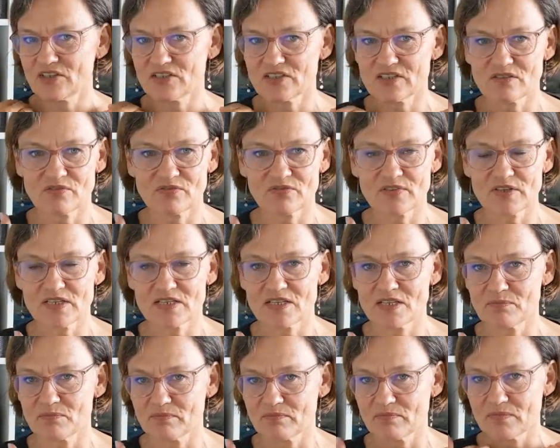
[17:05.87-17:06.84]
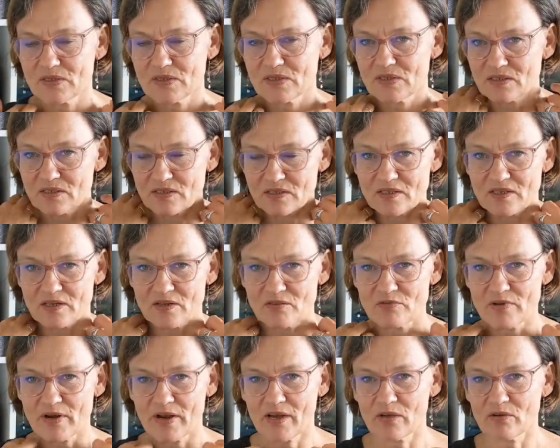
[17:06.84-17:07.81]
It doesn't fit him
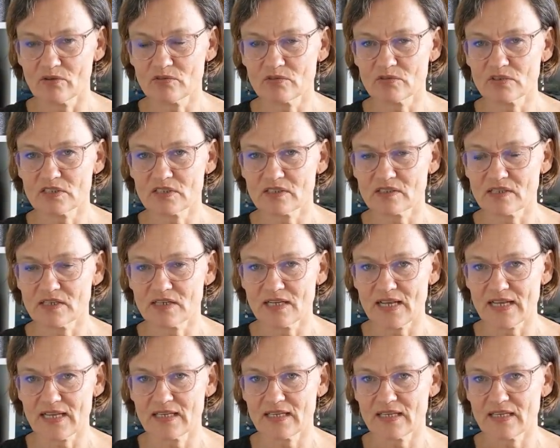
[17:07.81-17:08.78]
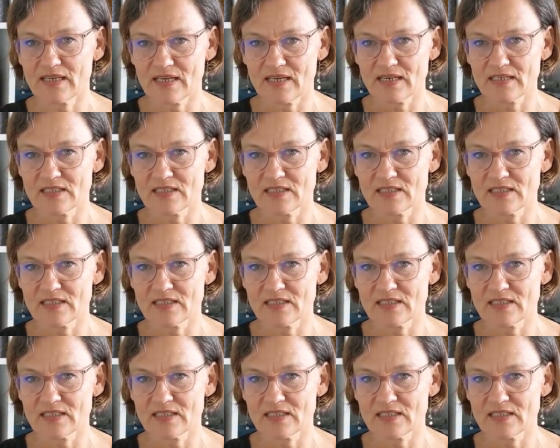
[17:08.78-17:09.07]
around the neck here,